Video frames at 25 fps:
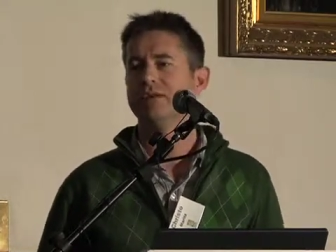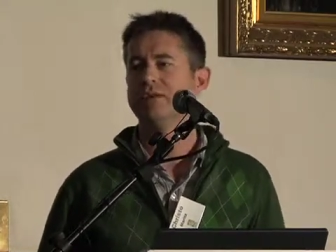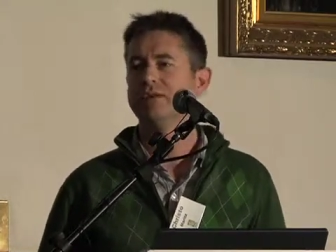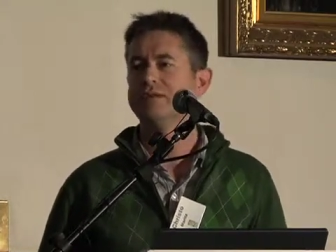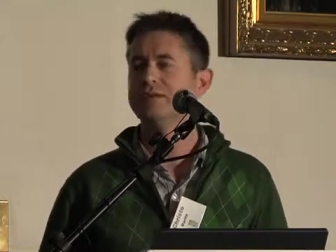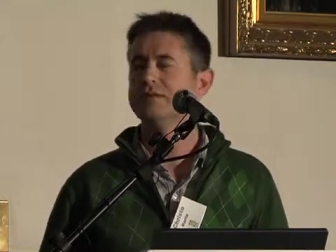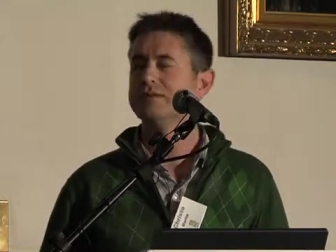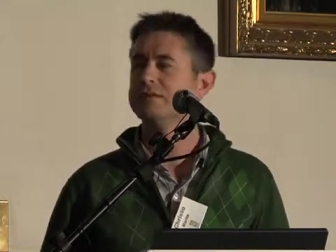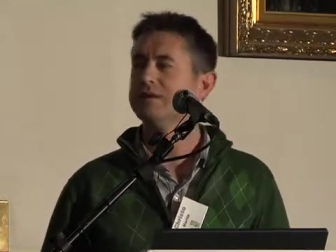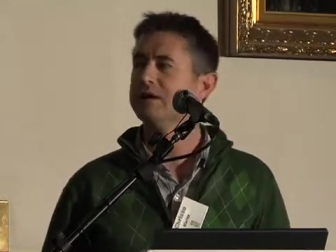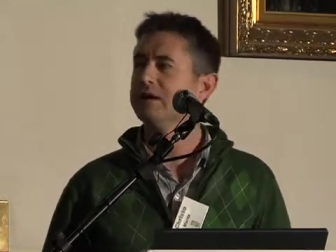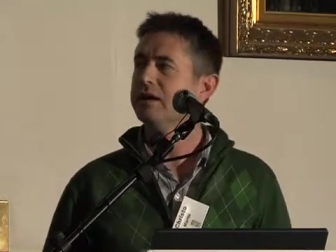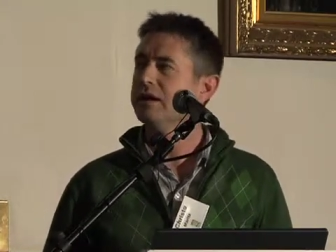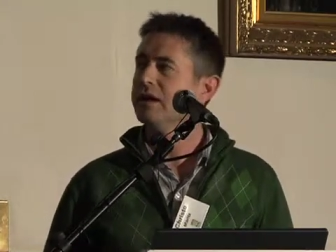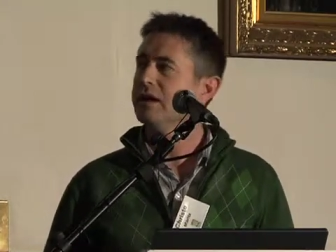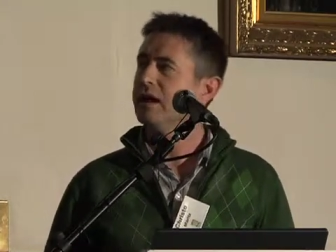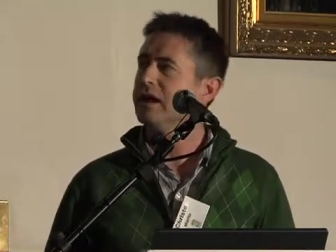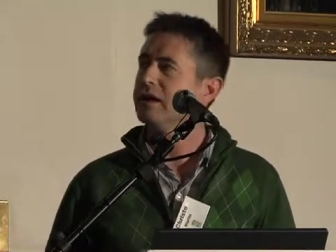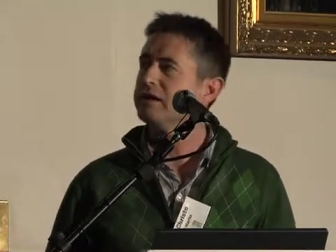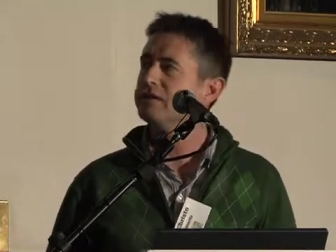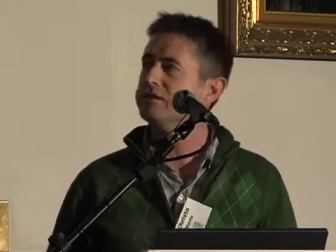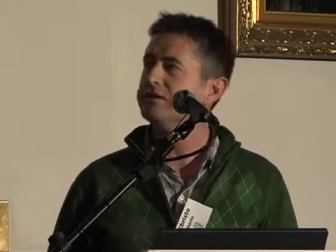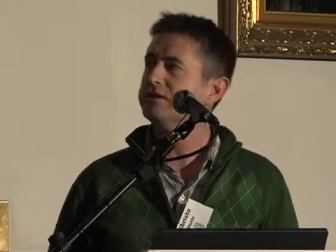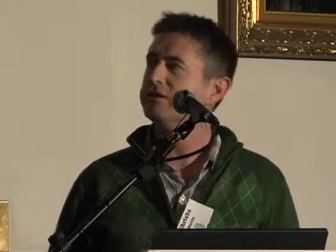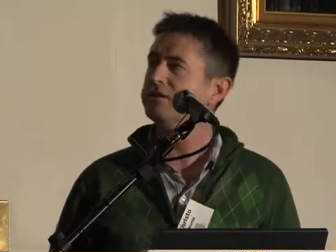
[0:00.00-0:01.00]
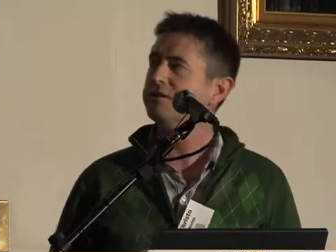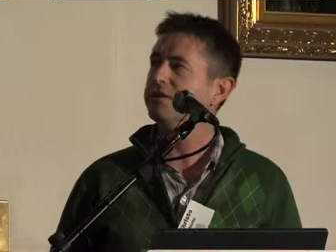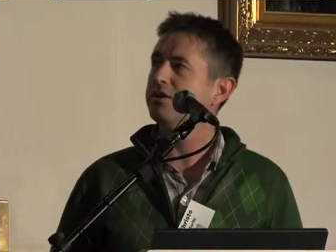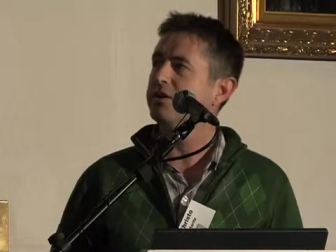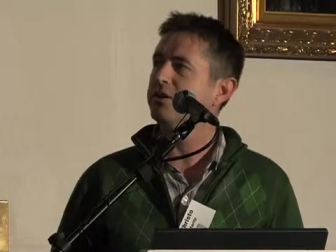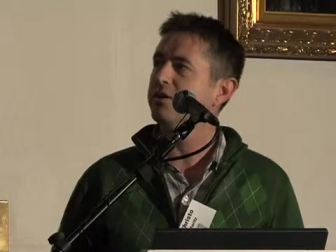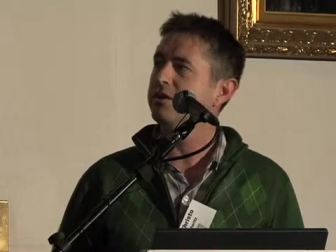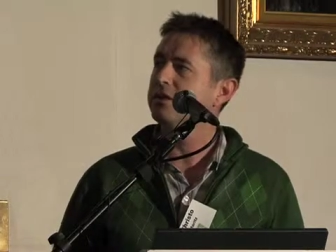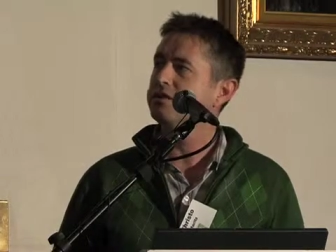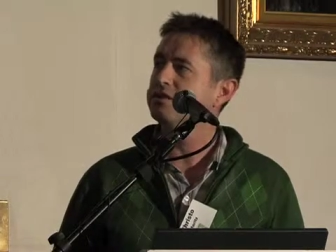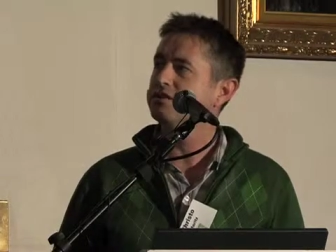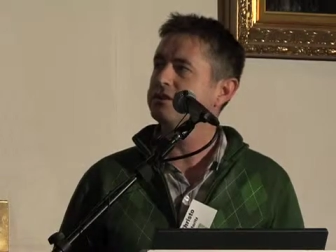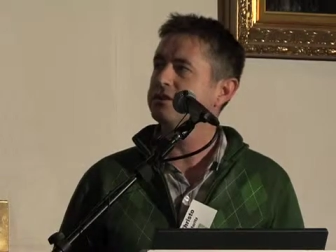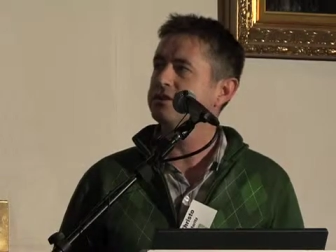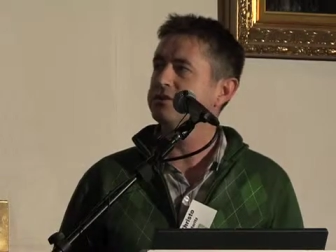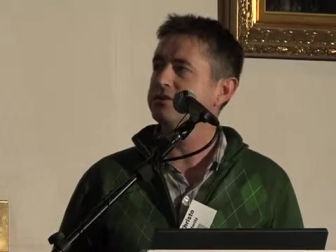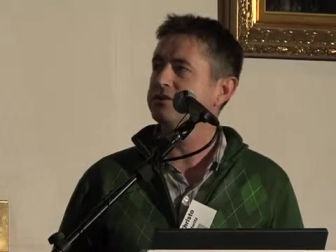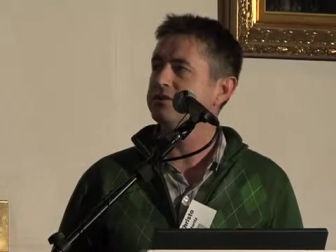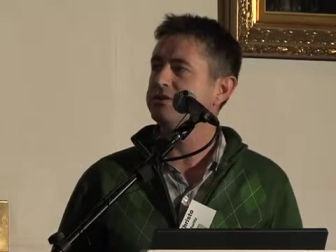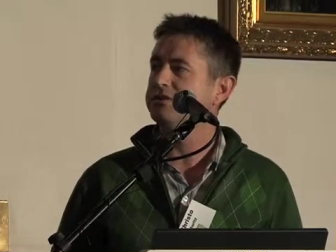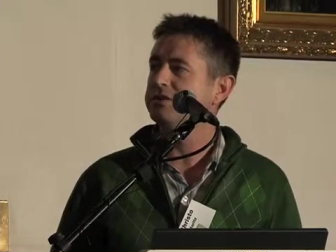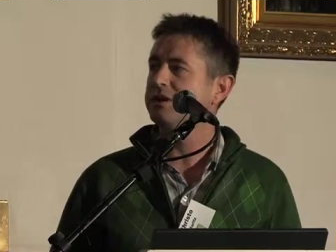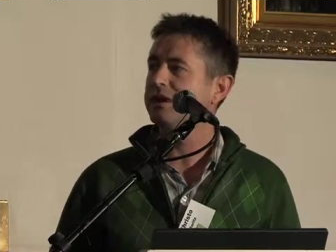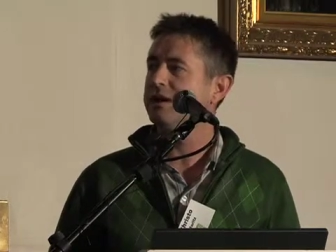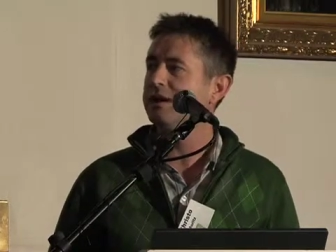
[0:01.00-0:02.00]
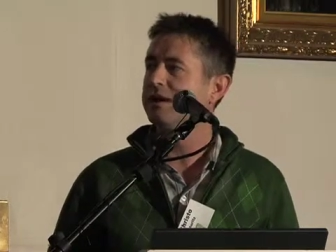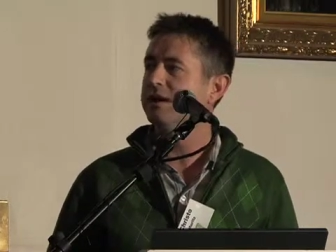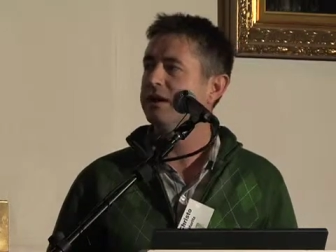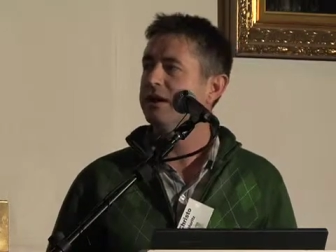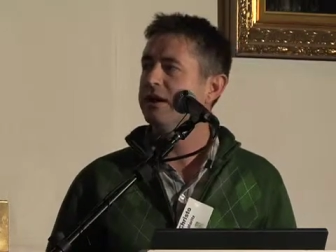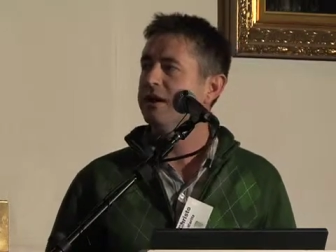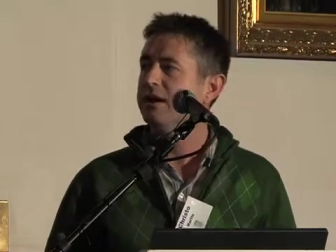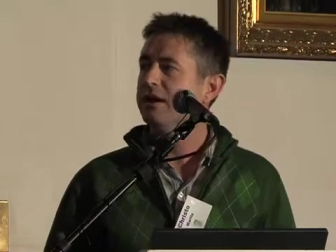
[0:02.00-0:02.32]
It's actually going to ask us to say,